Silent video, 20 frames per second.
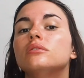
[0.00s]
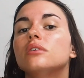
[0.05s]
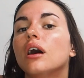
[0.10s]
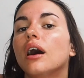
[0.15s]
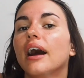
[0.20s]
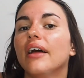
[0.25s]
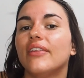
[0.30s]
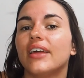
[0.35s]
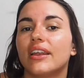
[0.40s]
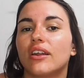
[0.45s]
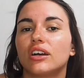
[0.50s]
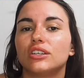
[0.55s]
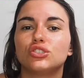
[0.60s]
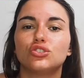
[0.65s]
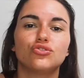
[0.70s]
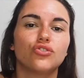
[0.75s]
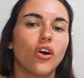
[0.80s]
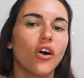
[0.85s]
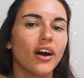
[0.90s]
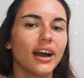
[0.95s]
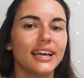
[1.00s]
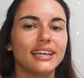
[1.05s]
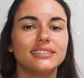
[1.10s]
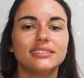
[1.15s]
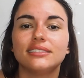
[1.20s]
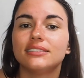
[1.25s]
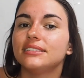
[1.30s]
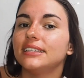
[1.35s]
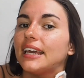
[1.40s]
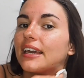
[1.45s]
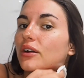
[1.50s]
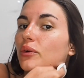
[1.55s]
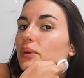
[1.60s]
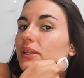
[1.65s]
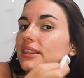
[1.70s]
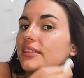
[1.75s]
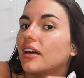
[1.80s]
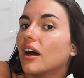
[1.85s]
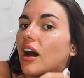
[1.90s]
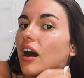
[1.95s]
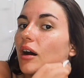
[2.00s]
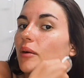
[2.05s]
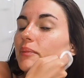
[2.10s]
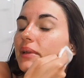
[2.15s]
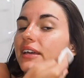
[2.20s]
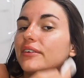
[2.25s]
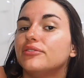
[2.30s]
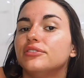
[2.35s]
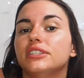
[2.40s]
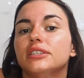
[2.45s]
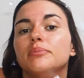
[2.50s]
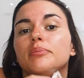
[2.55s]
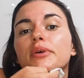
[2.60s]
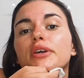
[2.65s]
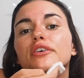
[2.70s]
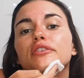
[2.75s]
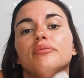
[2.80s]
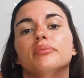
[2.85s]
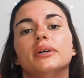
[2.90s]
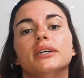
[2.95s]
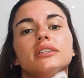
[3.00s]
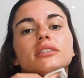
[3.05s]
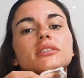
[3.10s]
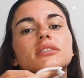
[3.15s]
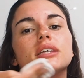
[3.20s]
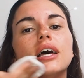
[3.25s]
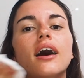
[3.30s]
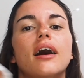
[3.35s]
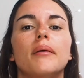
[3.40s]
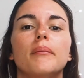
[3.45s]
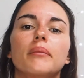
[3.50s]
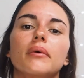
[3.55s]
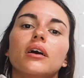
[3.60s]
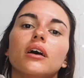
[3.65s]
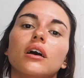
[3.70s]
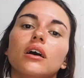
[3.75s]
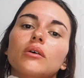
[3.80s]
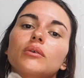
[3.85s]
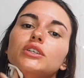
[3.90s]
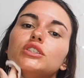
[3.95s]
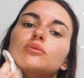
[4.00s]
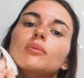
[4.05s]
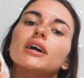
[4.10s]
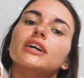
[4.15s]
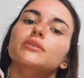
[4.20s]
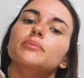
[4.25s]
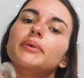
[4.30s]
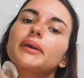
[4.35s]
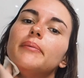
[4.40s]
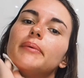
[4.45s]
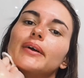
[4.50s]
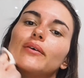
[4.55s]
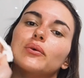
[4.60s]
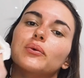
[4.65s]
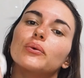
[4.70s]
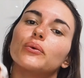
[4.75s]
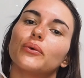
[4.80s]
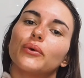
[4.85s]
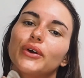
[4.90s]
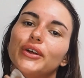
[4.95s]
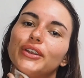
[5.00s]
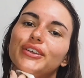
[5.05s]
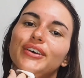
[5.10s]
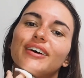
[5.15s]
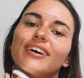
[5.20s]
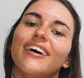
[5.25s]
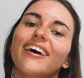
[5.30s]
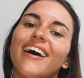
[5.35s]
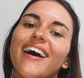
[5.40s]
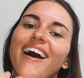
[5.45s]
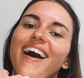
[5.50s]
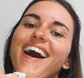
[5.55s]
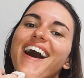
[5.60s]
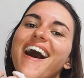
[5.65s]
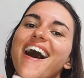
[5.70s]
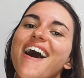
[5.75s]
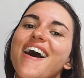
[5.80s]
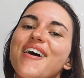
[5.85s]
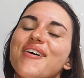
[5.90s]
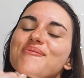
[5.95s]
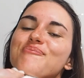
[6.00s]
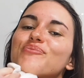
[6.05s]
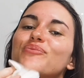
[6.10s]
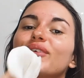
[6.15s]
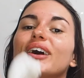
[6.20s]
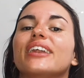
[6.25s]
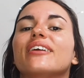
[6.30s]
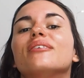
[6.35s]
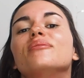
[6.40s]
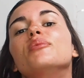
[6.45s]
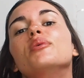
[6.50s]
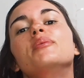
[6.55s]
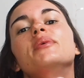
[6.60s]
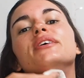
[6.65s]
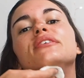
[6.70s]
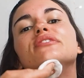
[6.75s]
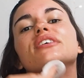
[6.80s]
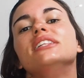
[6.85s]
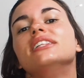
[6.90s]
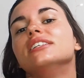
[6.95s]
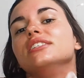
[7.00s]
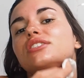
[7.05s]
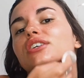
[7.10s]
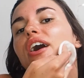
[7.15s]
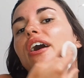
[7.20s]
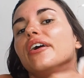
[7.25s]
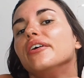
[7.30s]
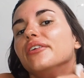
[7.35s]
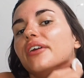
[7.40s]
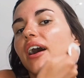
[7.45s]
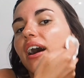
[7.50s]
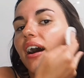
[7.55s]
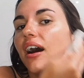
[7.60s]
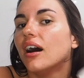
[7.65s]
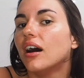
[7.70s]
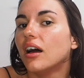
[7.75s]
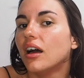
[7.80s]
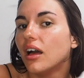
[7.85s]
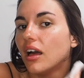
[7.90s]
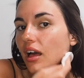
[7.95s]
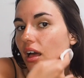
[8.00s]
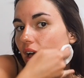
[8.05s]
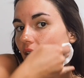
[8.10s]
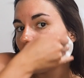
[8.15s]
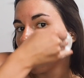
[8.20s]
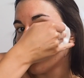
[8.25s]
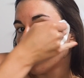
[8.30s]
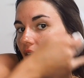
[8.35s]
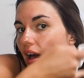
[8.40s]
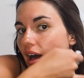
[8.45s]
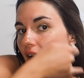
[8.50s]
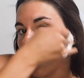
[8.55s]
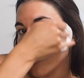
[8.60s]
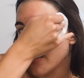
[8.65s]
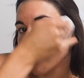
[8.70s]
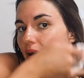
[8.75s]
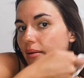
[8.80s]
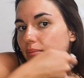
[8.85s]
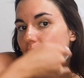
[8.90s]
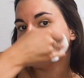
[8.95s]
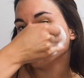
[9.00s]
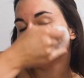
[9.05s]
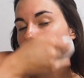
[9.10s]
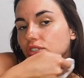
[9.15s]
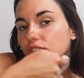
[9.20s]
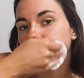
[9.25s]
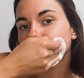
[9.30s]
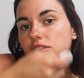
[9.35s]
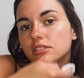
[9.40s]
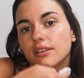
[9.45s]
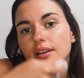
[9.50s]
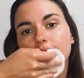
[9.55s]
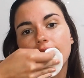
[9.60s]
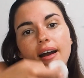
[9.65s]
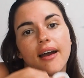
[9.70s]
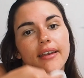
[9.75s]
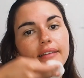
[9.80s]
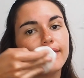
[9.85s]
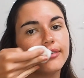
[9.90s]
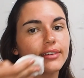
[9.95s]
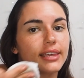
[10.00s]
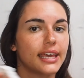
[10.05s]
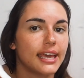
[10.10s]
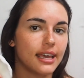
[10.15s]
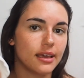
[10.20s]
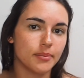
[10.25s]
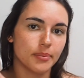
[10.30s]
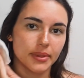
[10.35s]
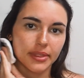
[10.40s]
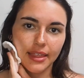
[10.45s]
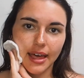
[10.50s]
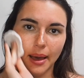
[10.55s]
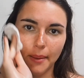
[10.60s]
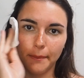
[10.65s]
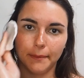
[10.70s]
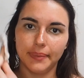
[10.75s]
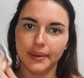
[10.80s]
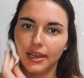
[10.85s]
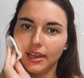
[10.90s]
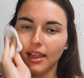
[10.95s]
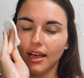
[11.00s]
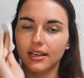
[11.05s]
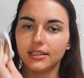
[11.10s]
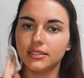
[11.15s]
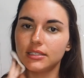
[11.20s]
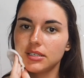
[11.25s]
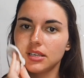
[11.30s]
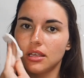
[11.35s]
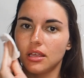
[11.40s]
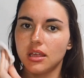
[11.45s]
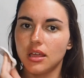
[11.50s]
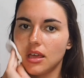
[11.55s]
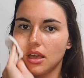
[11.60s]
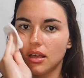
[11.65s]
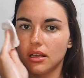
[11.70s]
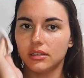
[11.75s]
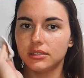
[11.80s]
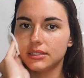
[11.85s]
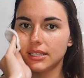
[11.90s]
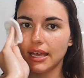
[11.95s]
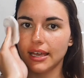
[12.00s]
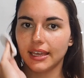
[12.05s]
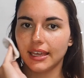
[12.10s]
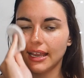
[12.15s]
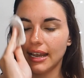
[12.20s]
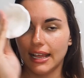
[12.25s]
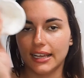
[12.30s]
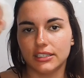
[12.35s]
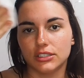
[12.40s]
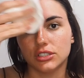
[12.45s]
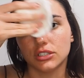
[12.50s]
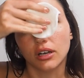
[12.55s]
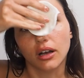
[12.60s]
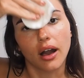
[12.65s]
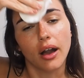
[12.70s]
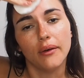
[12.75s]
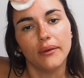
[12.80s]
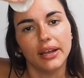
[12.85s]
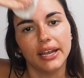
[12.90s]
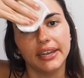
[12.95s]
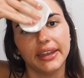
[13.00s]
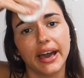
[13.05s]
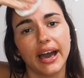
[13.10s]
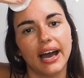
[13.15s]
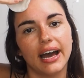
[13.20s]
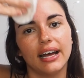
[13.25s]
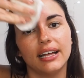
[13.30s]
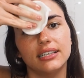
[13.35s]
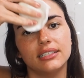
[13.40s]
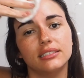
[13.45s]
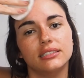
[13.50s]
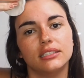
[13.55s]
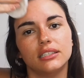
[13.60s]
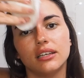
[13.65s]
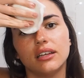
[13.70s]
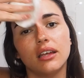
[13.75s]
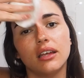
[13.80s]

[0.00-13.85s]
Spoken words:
And then I try and stick with the uplifting movements, which might be a bit awkward when I'm removing the toner, just to kind of keep that blood circulation going and